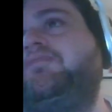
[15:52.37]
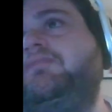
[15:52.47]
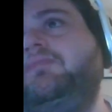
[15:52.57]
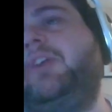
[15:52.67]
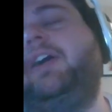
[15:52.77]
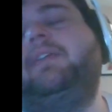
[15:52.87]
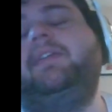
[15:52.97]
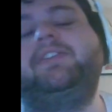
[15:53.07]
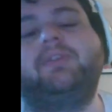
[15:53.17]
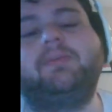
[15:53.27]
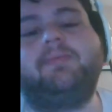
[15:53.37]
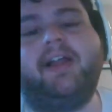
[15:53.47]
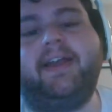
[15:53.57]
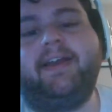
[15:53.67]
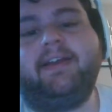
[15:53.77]
Okay. And you were
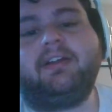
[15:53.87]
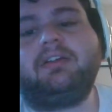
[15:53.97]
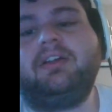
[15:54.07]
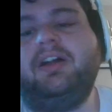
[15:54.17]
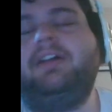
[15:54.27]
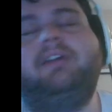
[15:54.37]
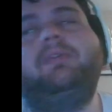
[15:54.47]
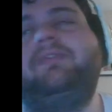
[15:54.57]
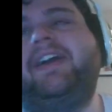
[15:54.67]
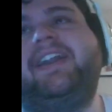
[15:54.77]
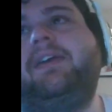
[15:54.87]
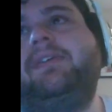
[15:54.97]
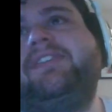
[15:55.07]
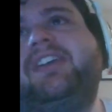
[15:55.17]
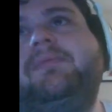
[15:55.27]
playing. Oh, we'll find out
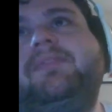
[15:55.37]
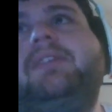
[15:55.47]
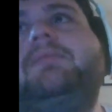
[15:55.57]
once it comes up.